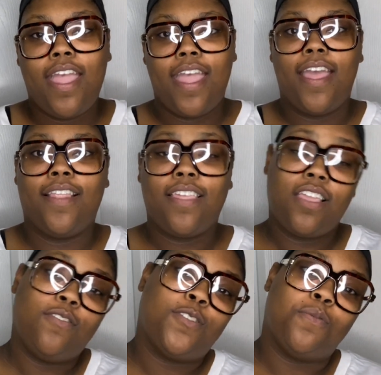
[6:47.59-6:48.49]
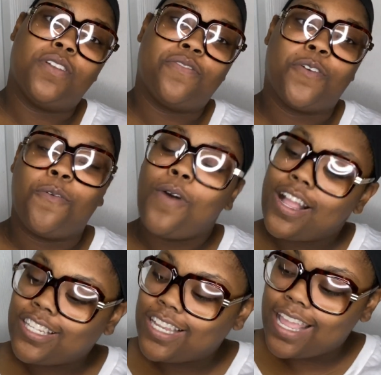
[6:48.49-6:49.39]
And thank you so much for
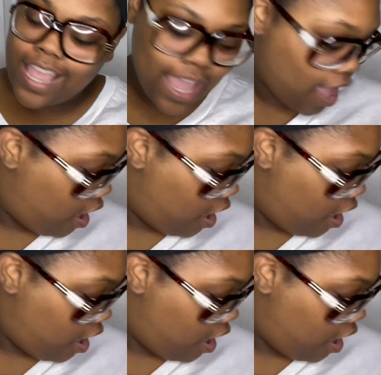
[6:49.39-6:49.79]
watching.